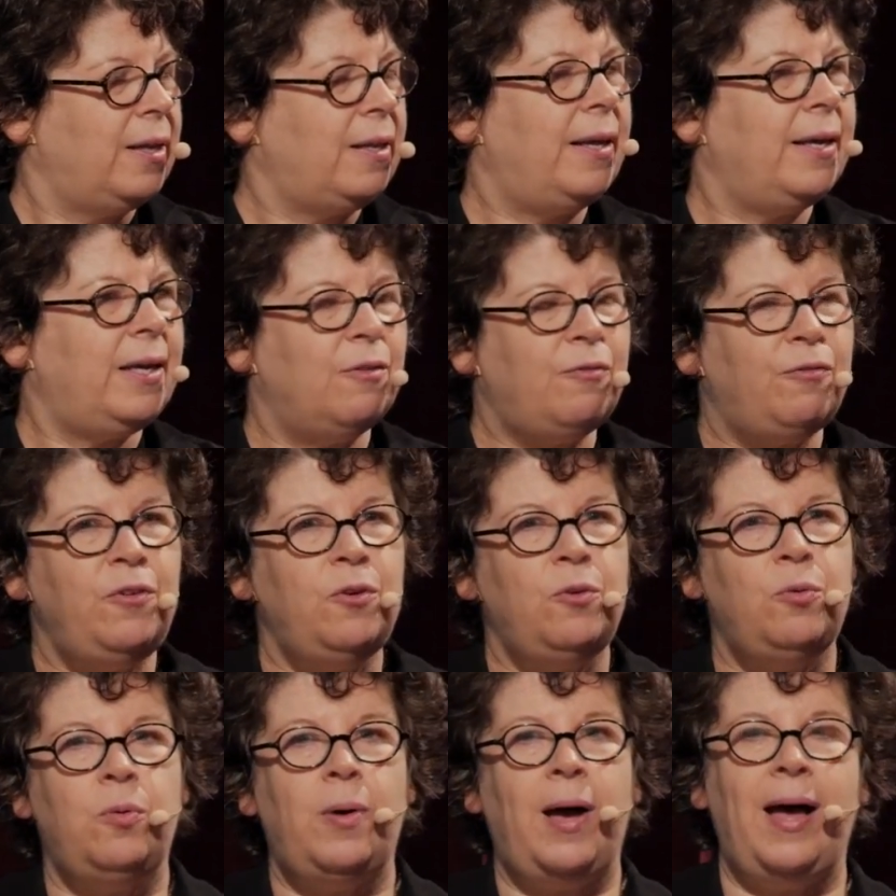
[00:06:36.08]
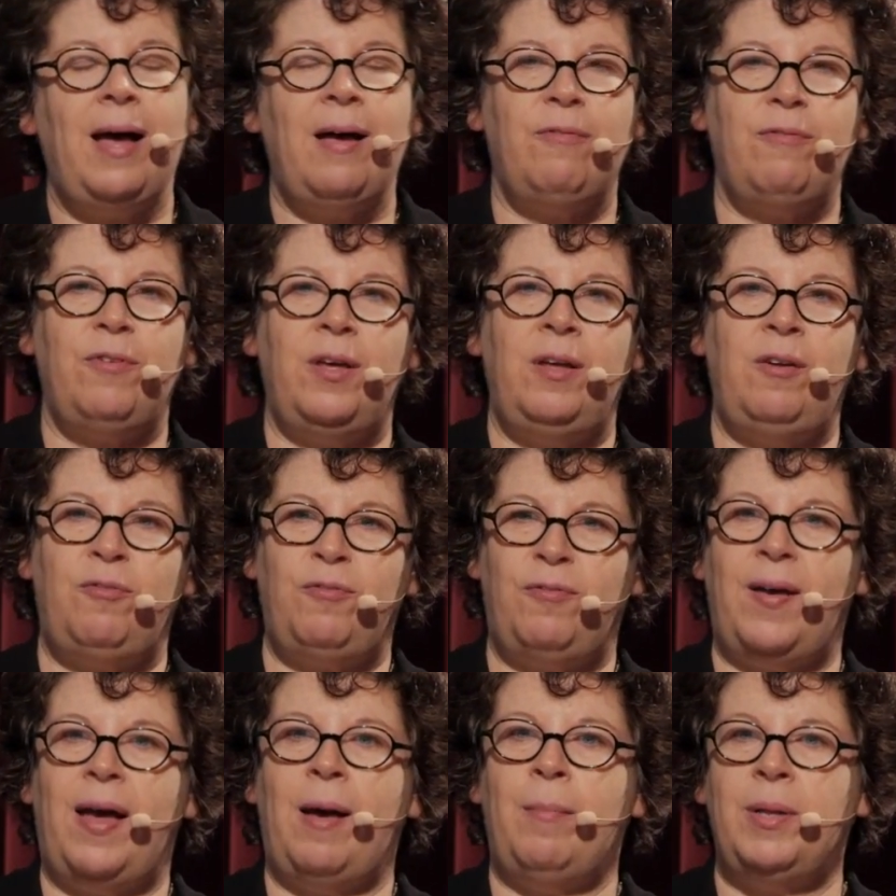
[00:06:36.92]
Like, if you have in a
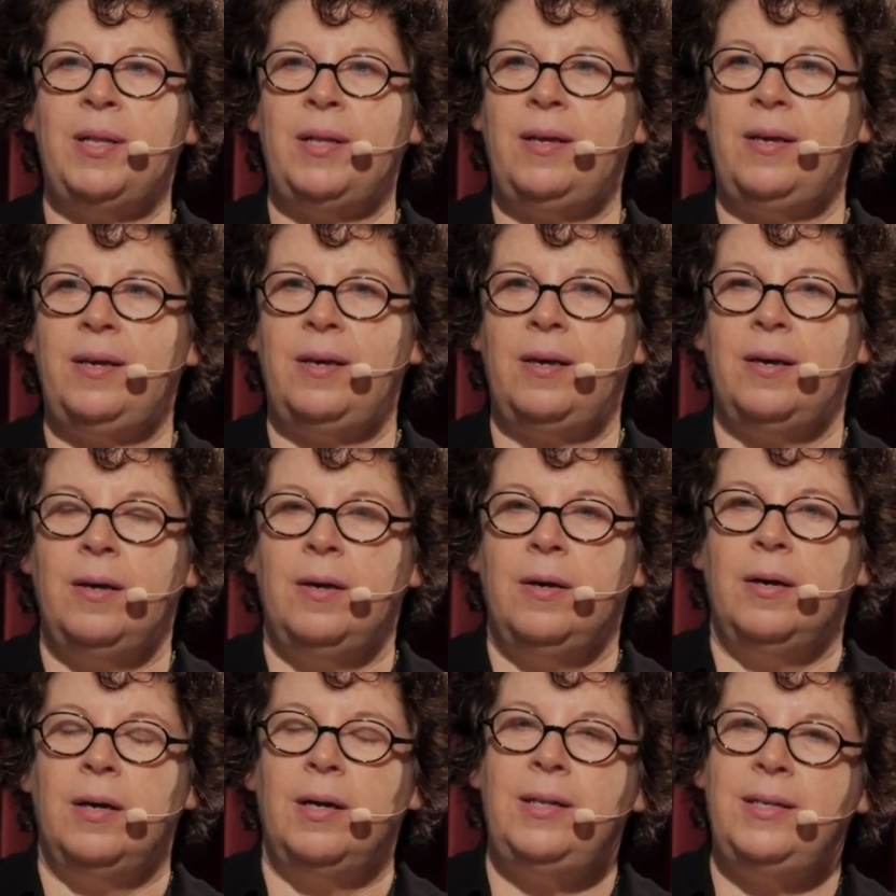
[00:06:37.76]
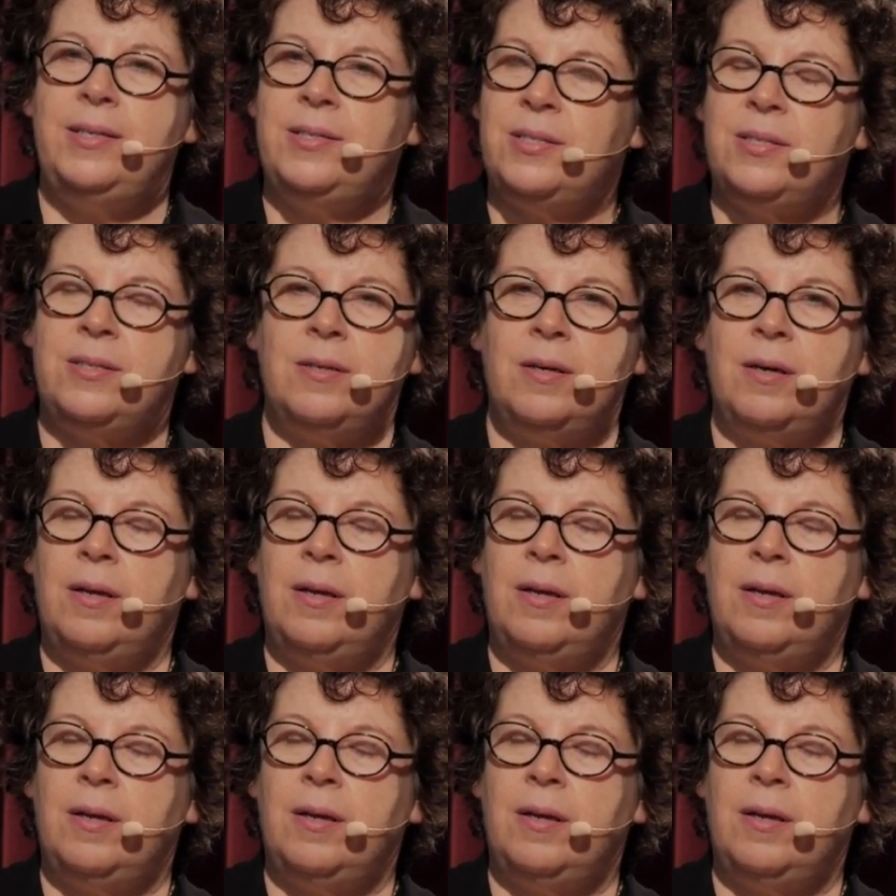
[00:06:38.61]
family, at least